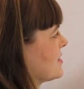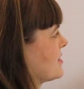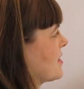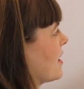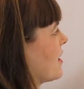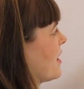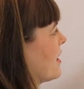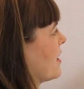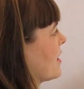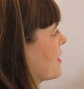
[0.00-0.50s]

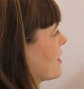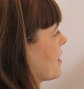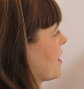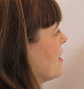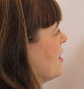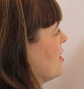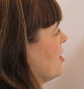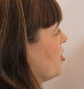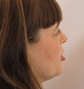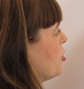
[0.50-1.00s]
studying,
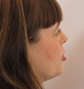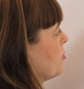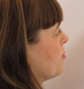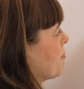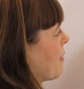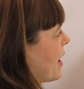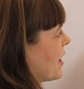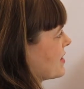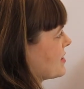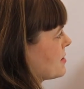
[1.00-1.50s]
you
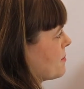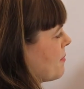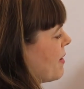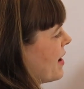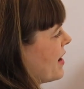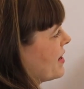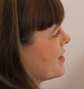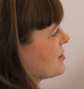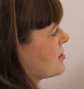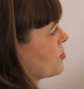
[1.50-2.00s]

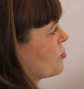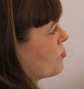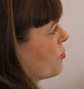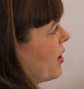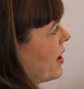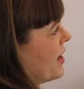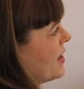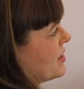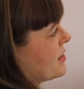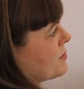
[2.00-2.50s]
maximize
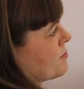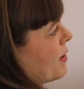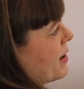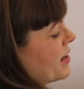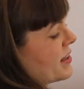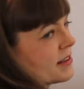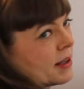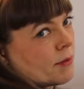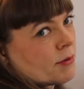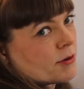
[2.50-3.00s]
grades minus